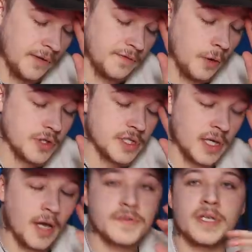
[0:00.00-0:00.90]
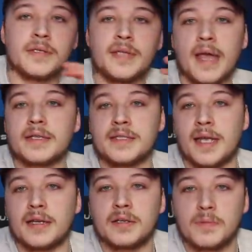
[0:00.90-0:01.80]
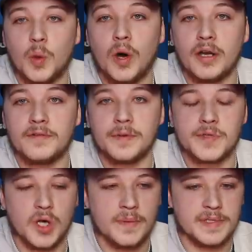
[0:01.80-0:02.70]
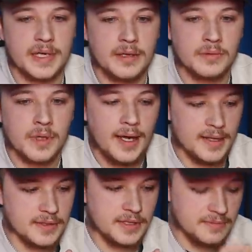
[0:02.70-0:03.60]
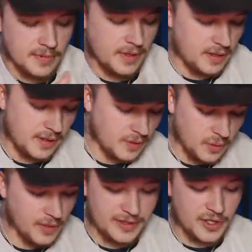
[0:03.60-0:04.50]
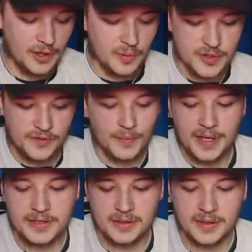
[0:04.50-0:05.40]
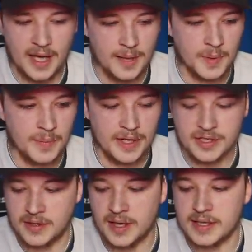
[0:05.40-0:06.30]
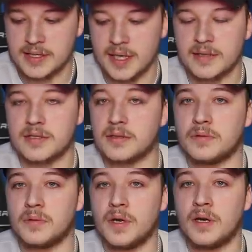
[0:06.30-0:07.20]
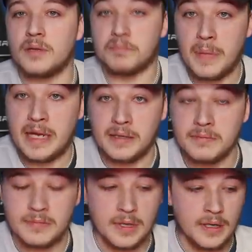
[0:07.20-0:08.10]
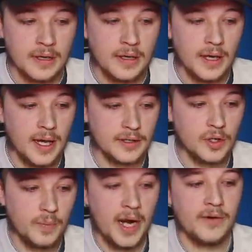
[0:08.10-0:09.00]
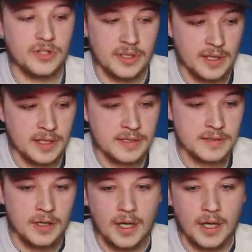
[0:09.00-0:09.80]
Unfortunately, I've seen Deck's dick quite a few times now, and all it took was for me to get up a picture that he sent to me and compare it to this.